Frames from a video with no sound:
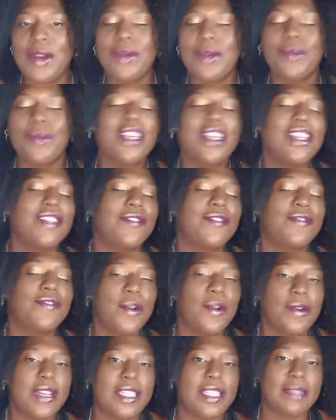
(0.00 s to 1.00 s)
really to
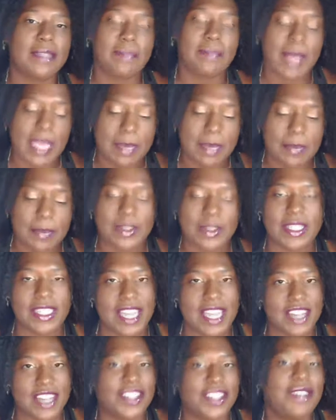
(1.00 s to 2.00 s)
focus people's
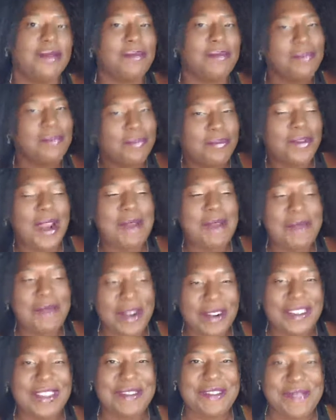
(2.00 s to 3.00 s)
attention,
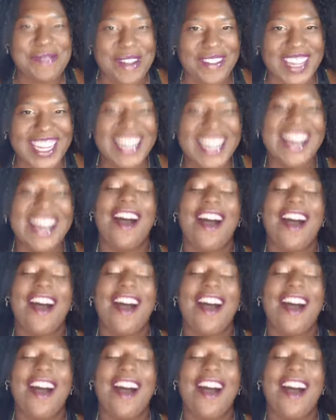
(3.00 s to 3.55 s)
primarily women,